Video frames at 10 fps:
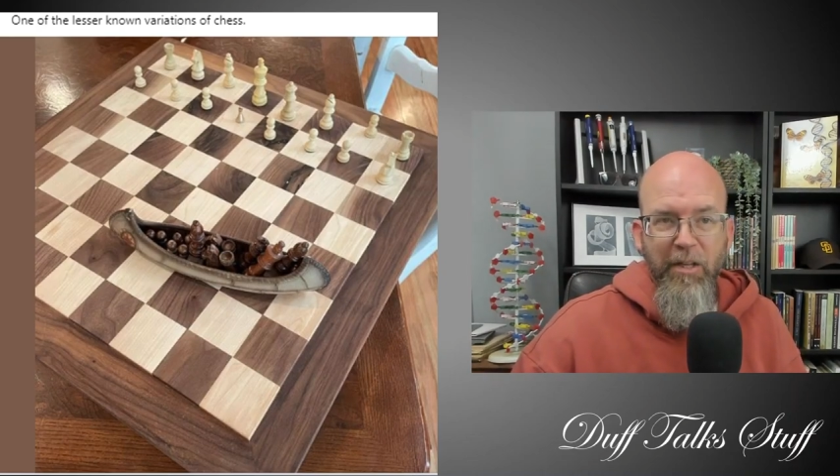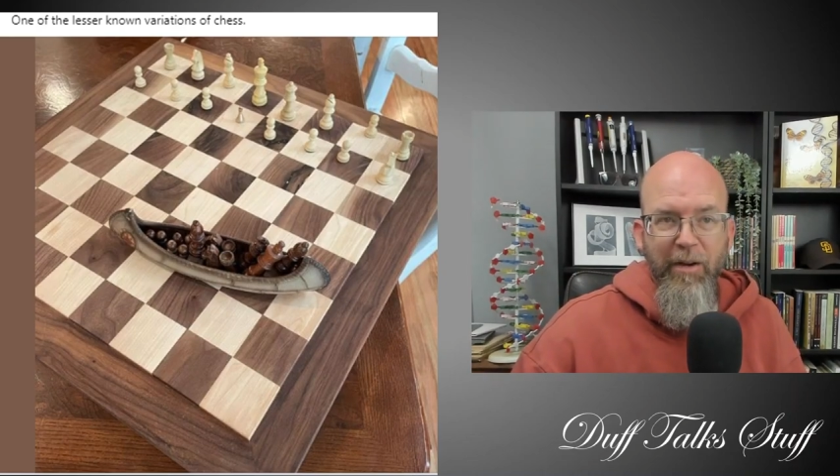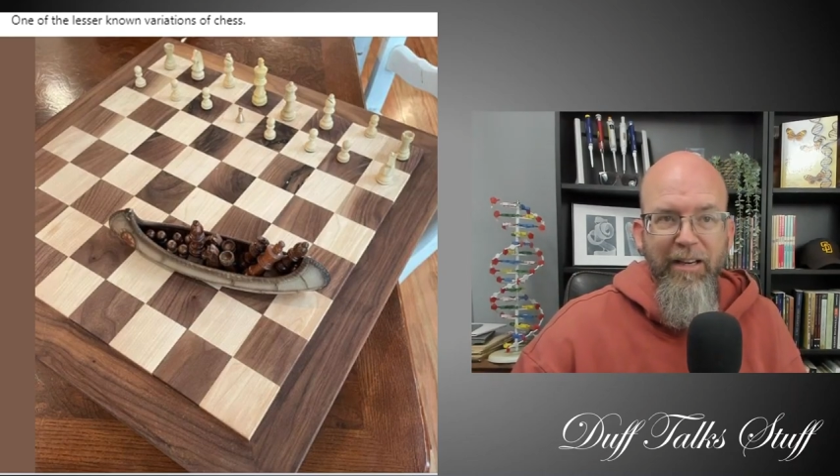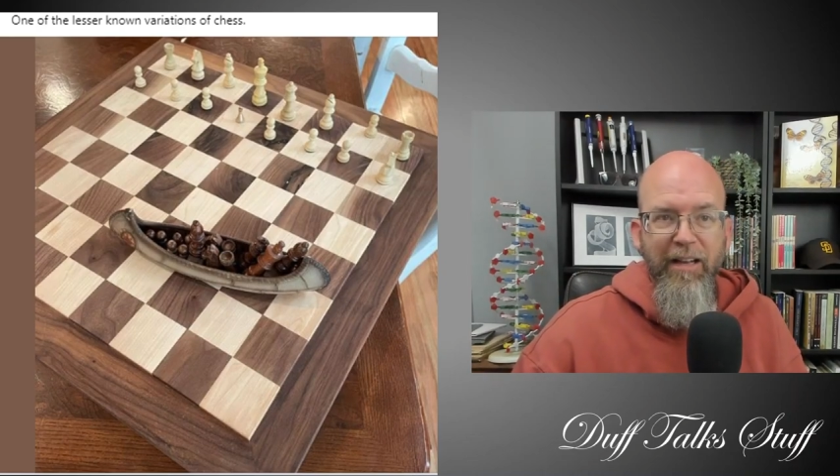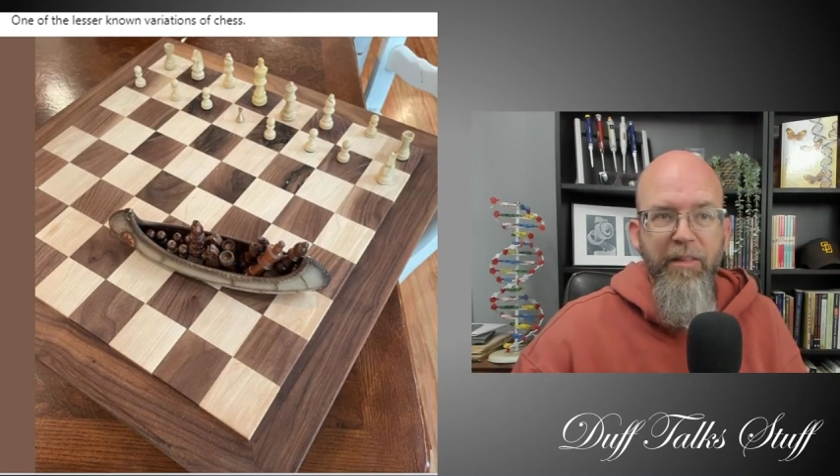All
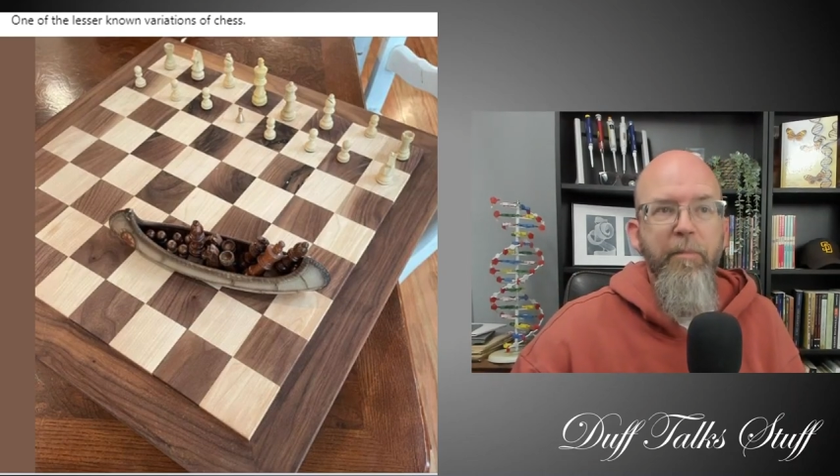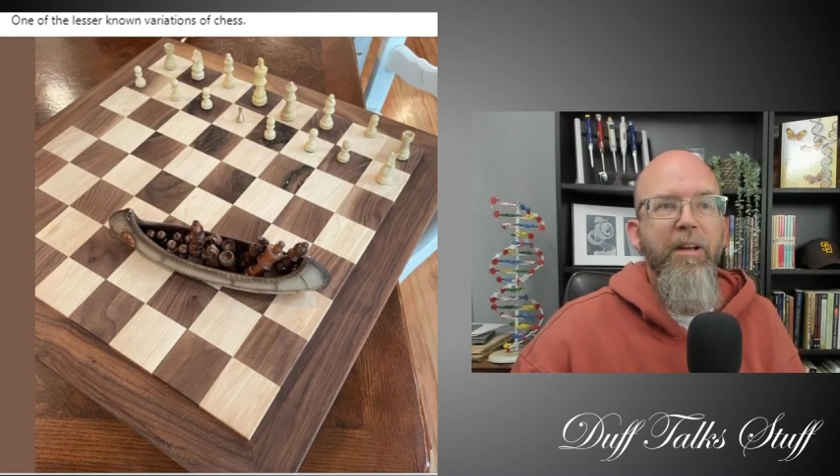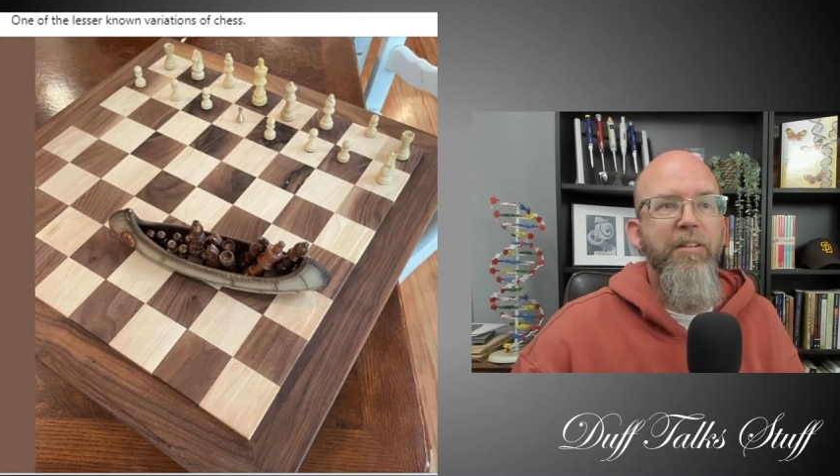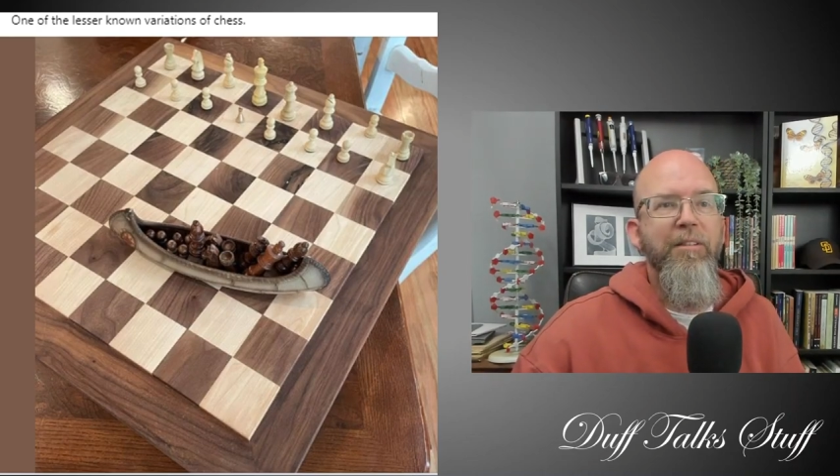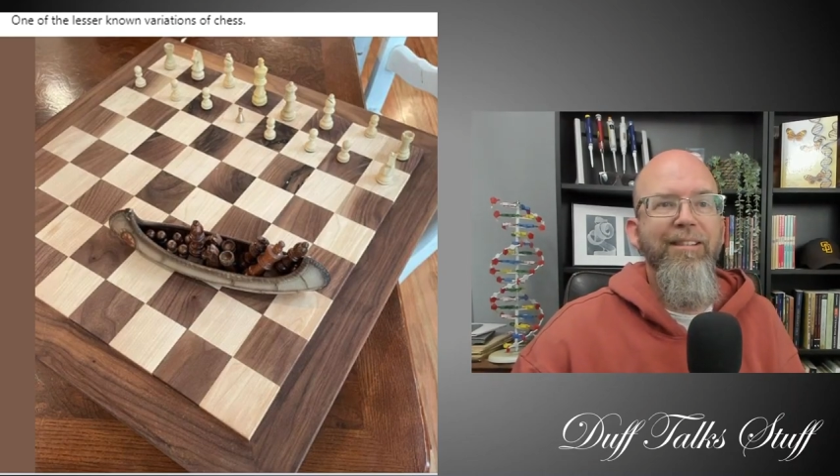right. And the
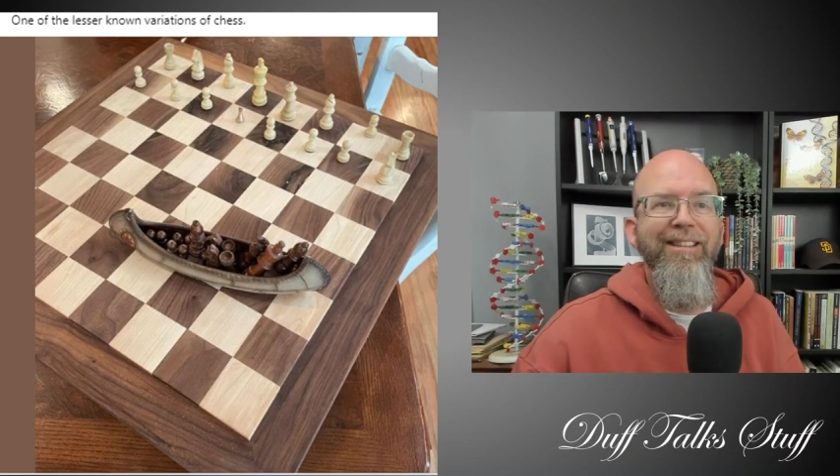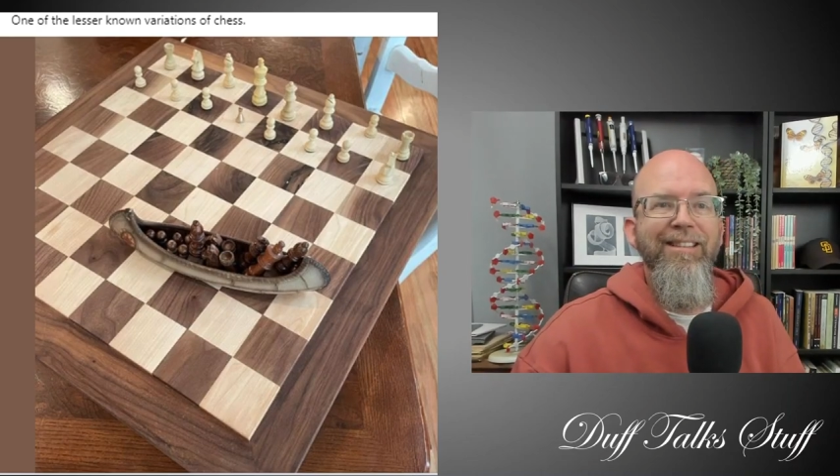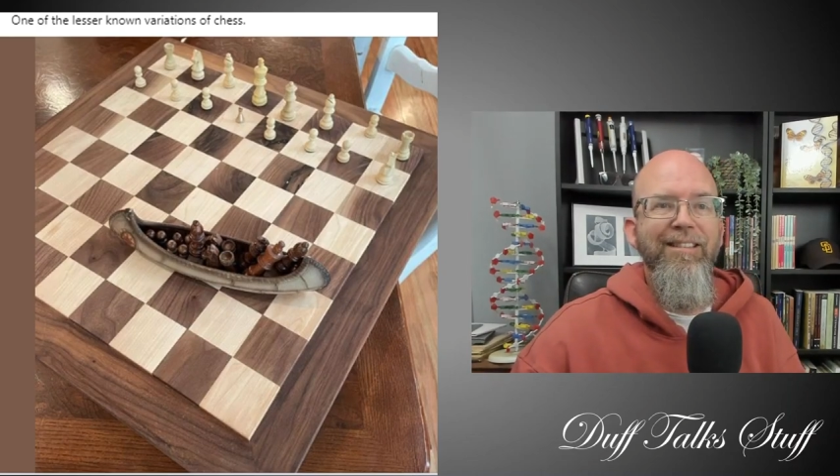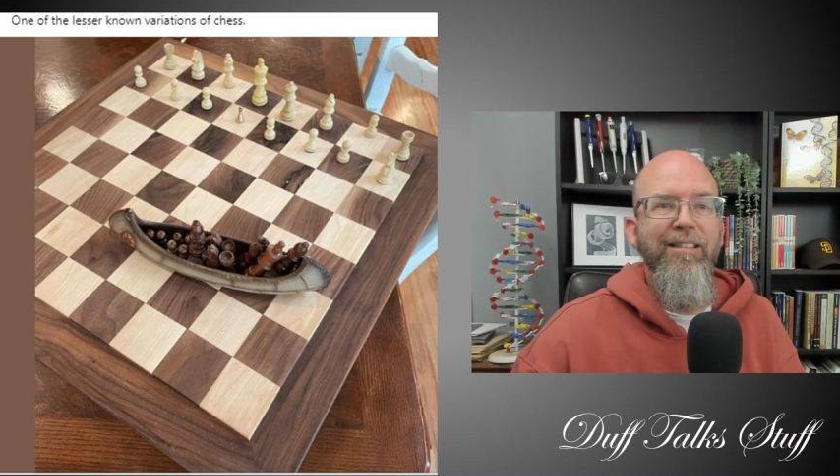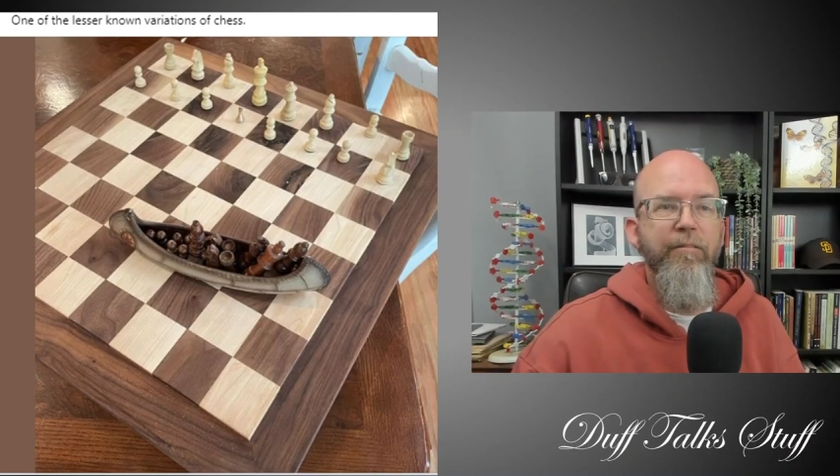puzzle
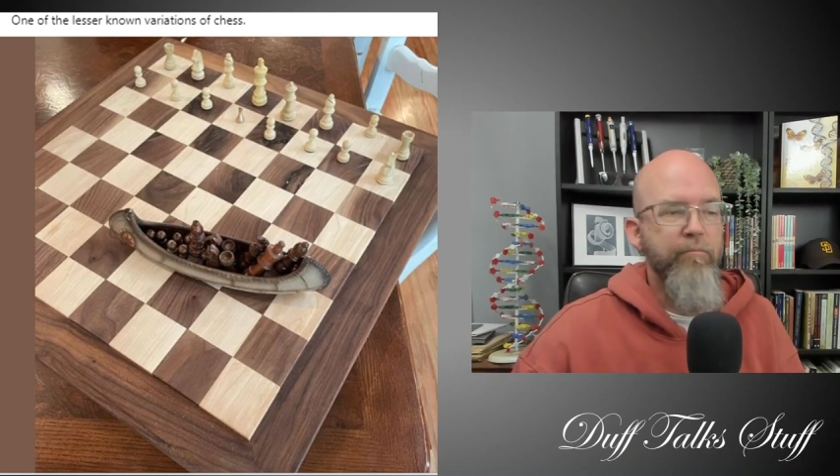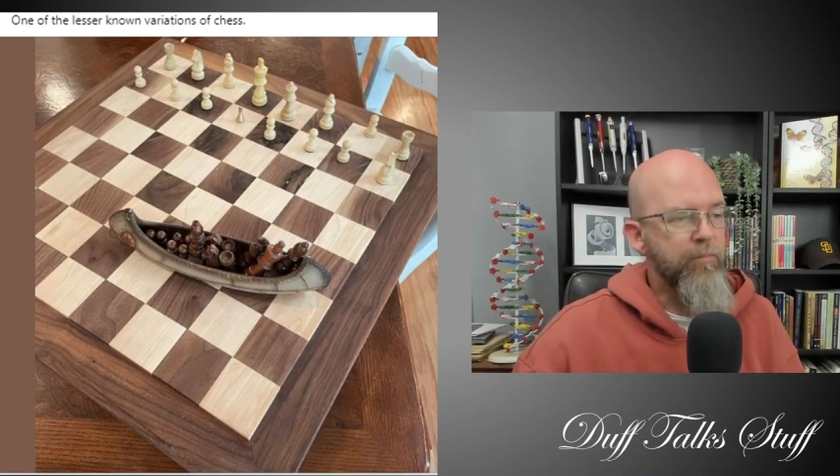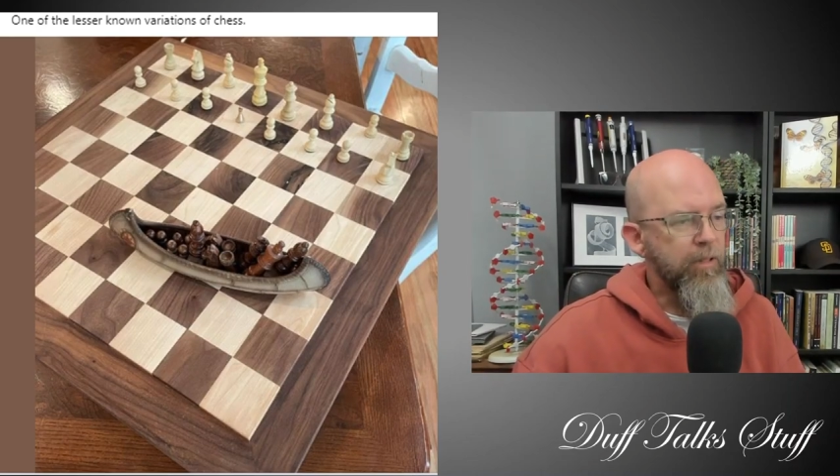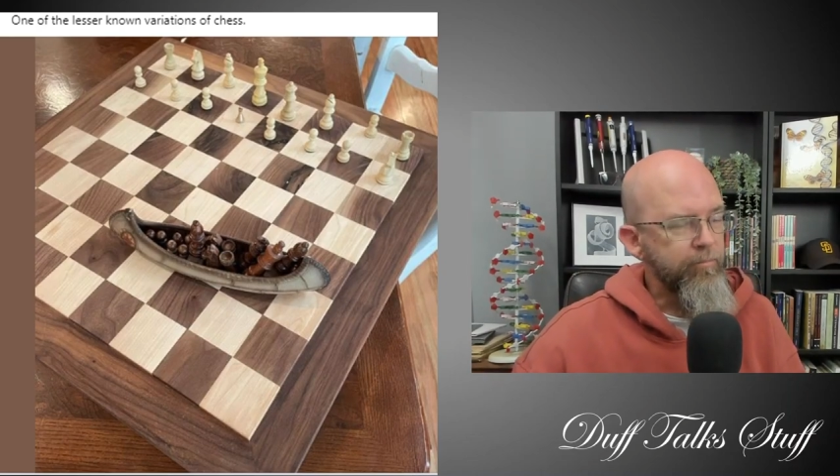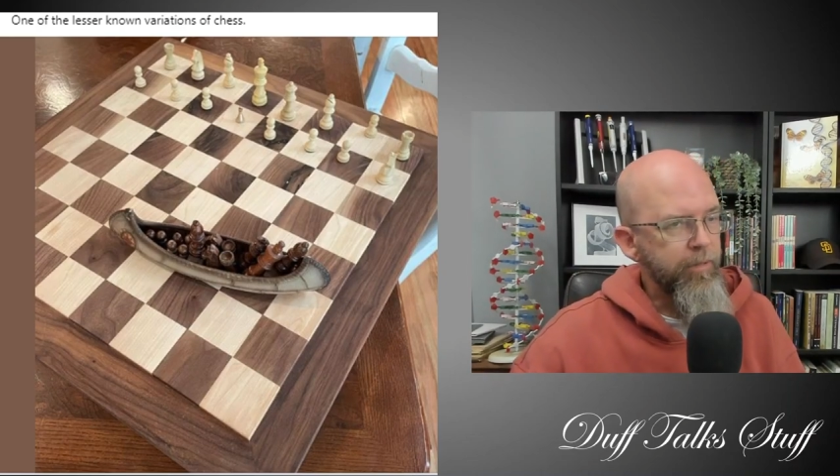is,
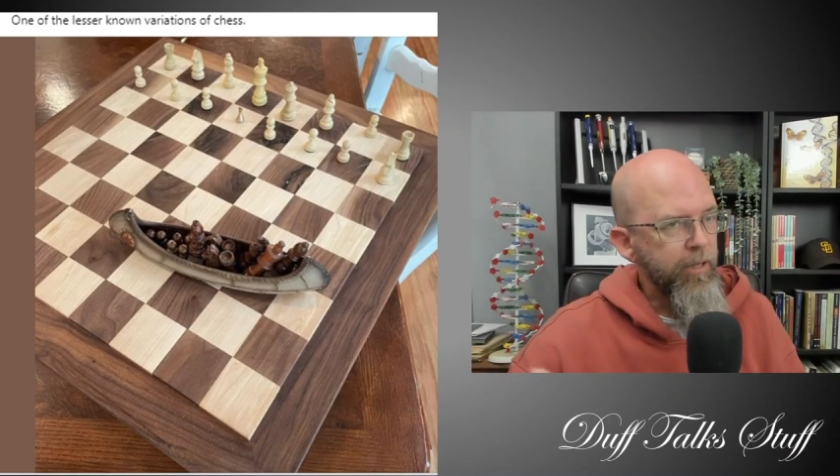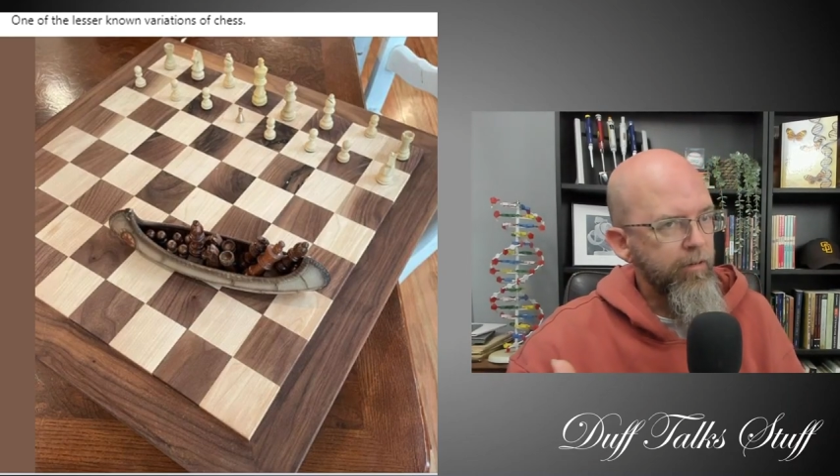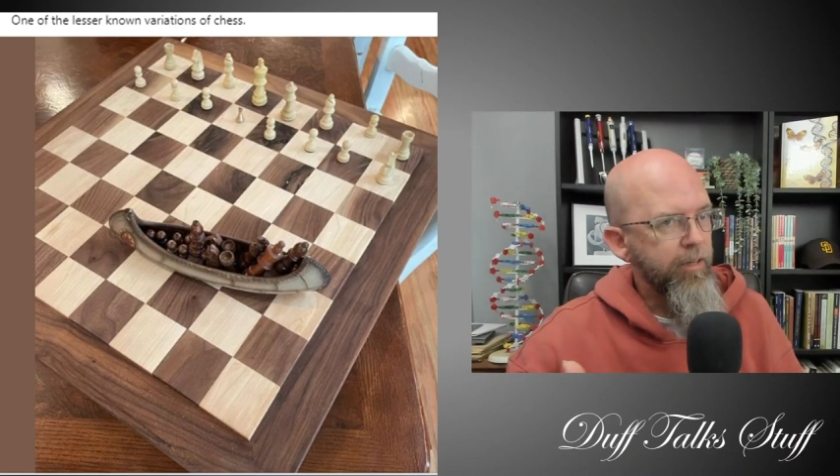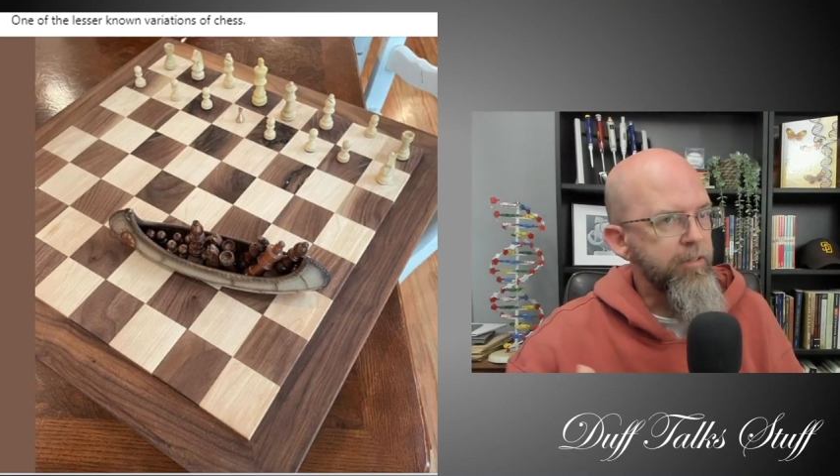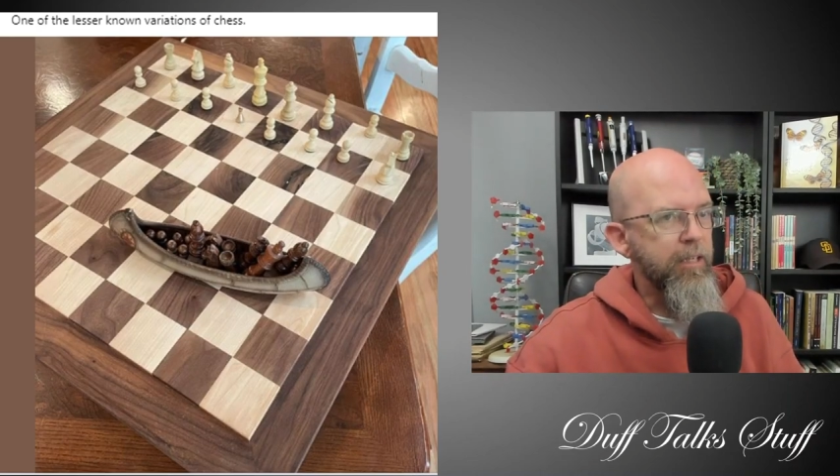well, here it is.